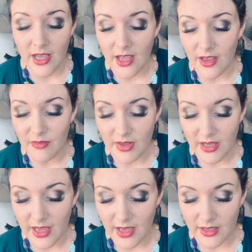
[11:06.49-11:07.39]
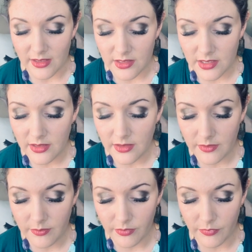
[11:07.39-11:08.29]
And
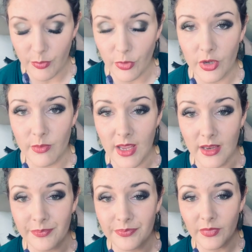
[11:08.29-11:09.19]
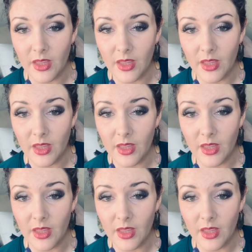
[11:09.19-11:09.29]
if you put them in